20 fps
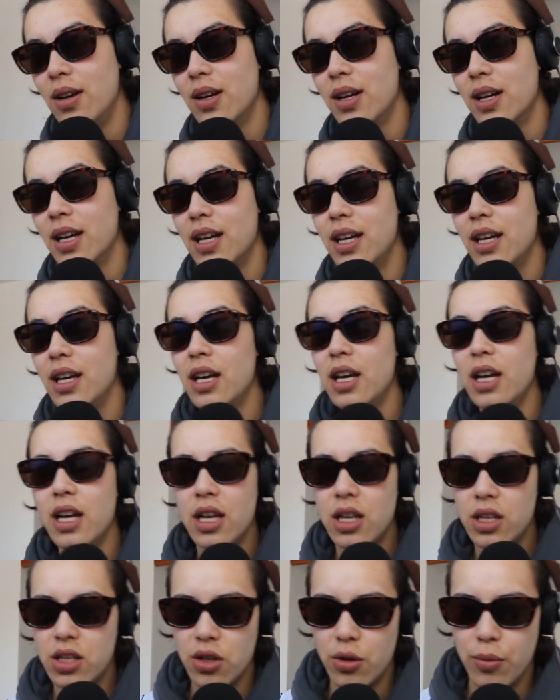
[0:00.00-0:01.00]
Okay,
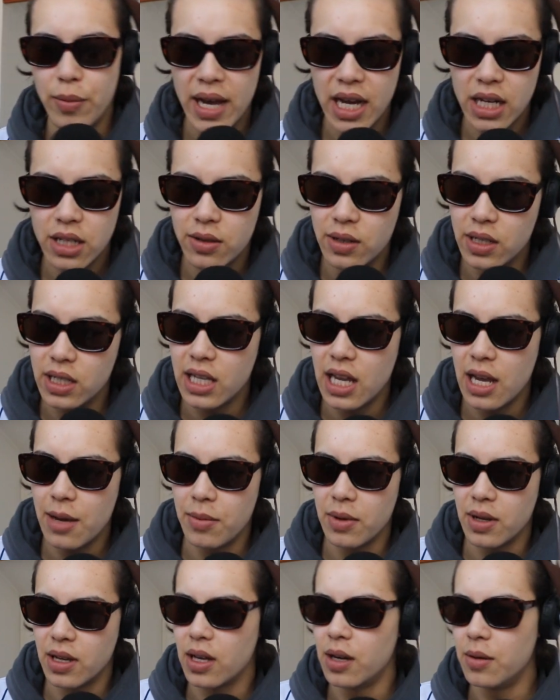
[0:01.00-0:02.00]
so Max Verstappen